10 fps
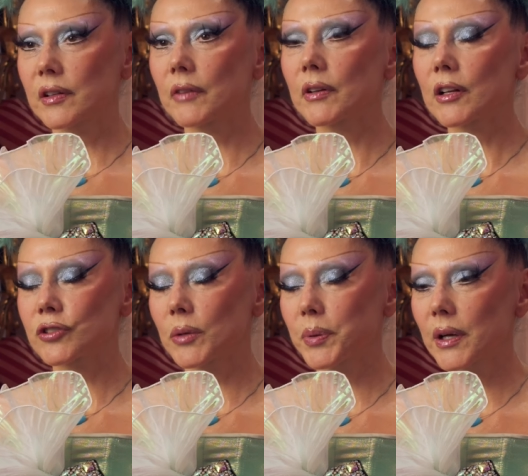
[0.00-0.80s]
David
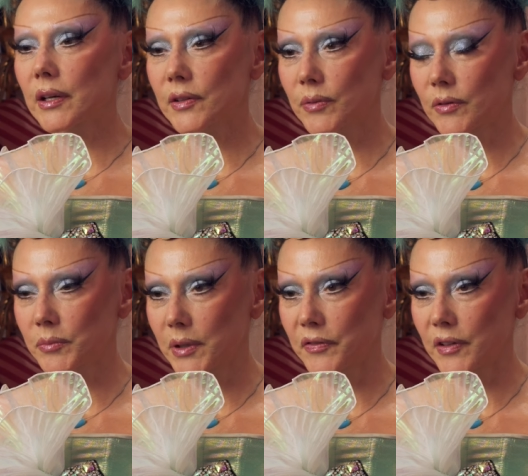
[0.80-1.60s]
LaChapelle is
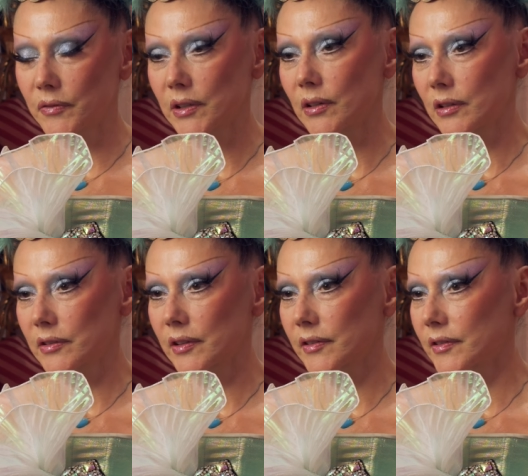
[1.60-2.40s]
one of my favorite
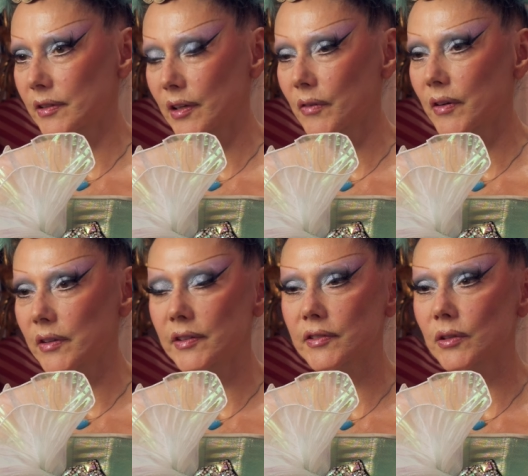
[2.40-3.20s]
artists. Uh,
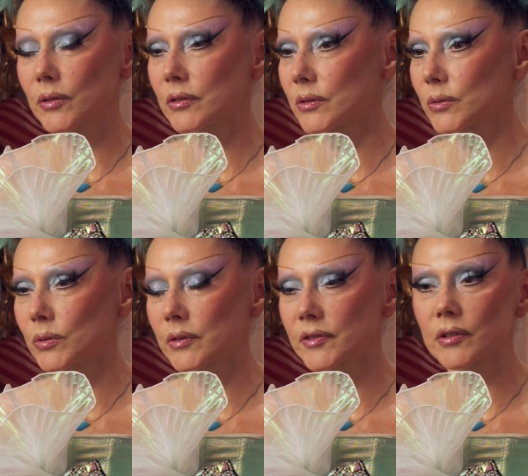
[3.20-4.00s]
he's so
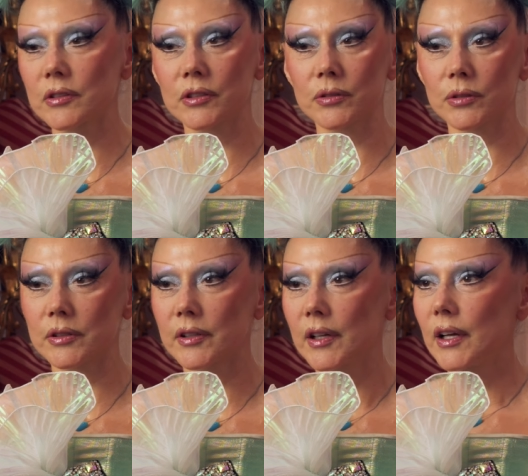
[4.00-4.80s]
cool, so
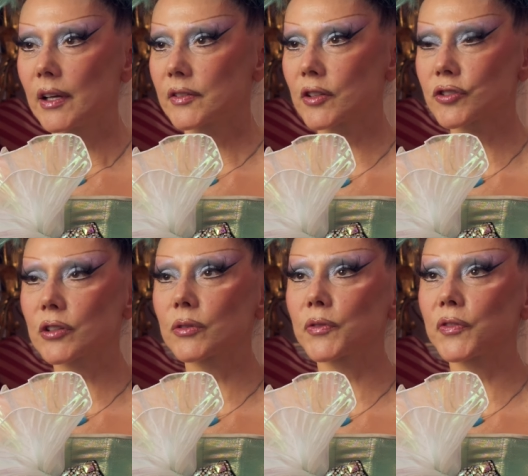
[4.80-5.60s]
good,
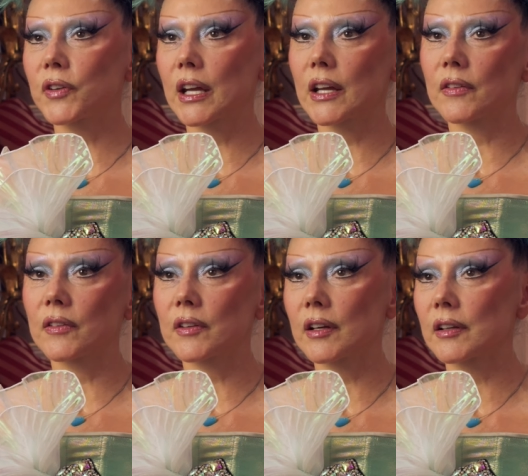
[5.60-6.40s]
such a good
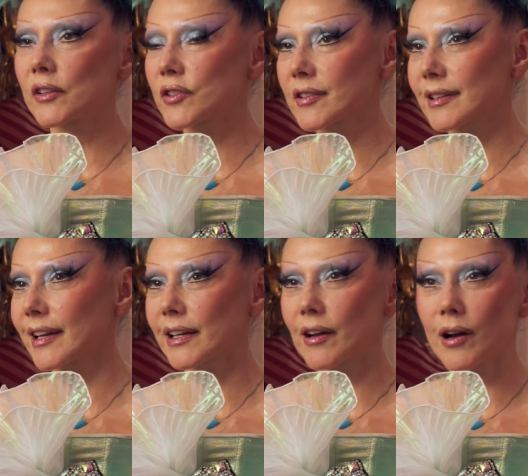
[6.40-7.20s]
friend, and I just
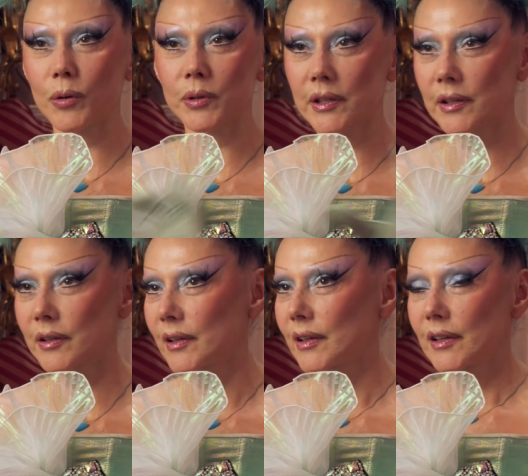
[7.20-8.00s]
like how
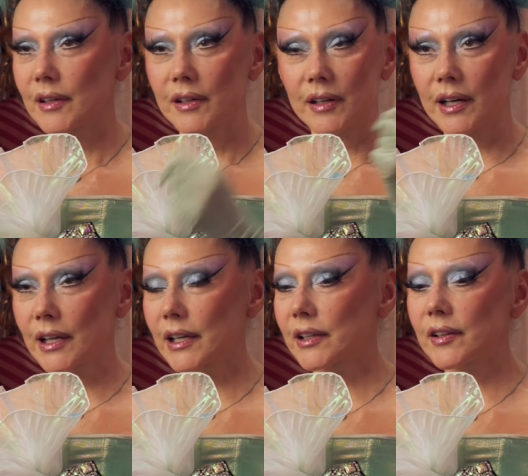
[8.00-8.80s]
he,
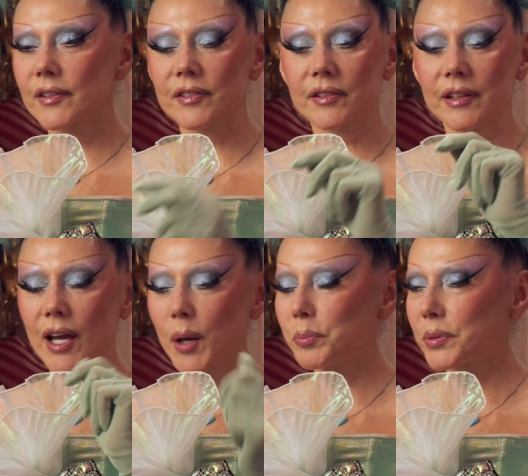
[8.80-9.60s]
I like his
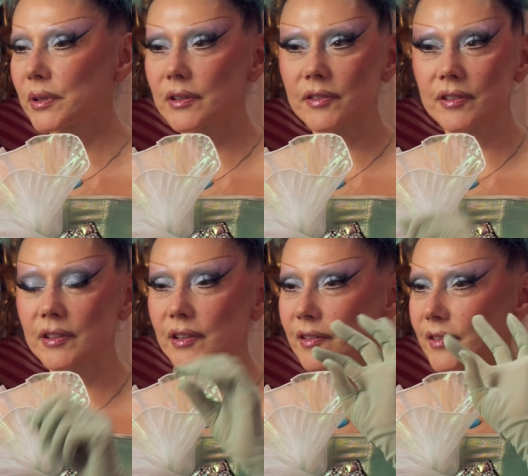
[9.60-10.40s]
campiness
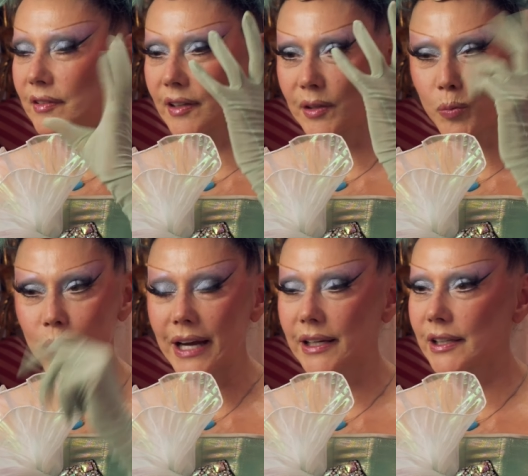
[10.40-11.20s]
and his like
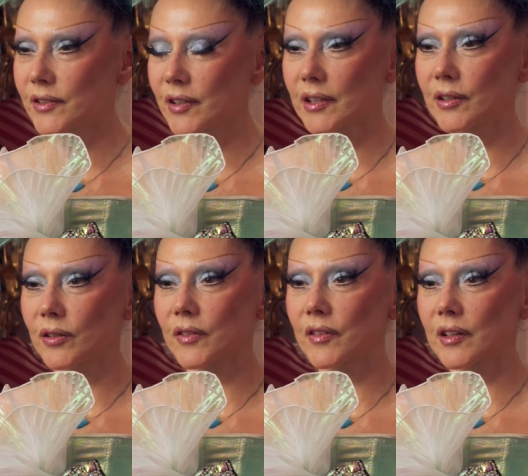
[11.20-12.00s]
wacky
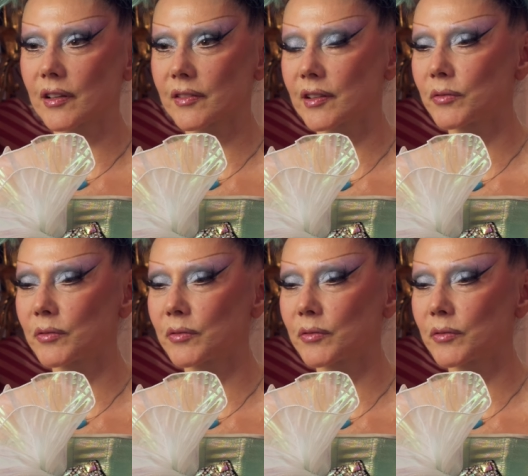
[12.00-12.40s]
take on things.